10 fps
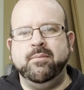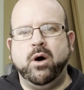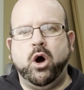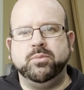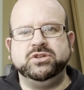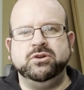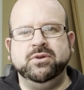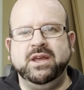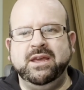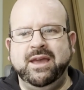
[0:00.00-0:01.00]

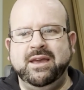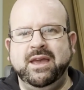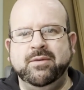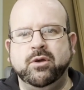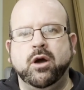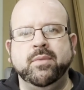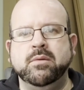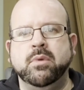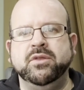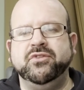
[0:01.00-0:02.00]
opportunity in the
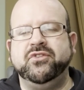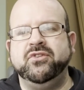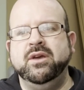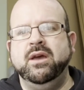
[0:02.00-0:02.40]
coming months.